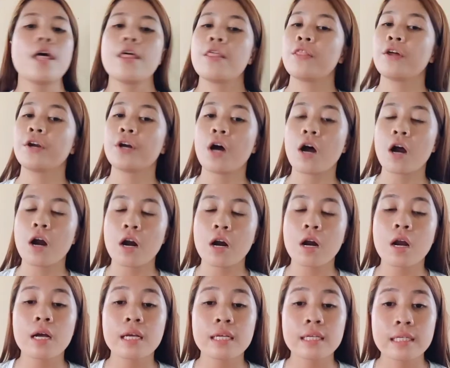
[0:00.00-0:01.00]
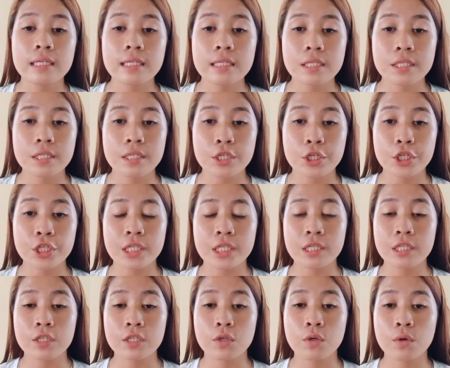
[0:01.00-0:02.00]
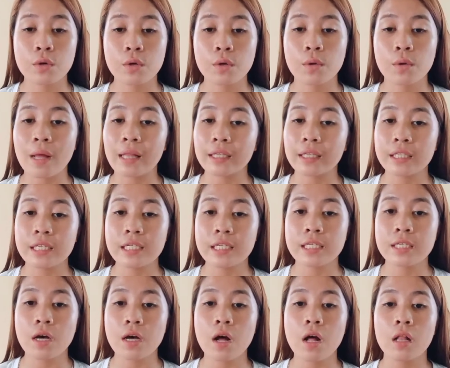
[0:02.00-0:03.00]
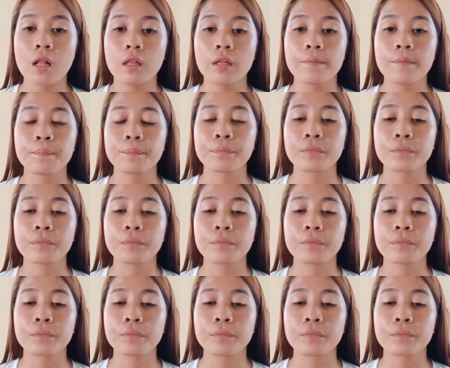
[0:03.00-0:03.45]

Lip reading: There are certain qualities of